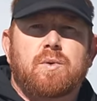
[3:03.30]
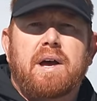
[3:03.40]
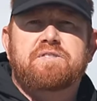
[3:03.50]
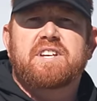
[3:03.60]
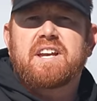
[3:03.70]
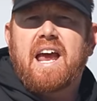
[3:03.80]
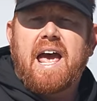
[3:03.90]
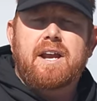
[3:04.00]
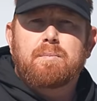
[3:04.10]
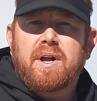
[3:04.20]
I've seen
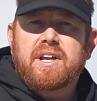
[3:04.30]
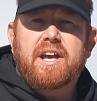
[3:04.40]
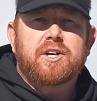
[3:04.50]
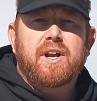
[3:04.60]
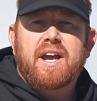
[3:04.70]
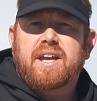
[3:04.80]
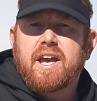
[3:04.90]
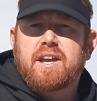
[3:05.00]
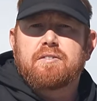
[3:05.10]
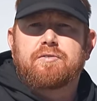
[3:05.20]
Adam on the internet
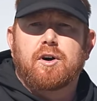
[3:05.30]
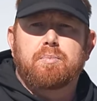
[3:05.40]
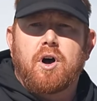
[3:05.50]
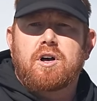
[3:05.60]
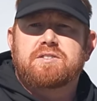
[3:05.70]
kicking footballs.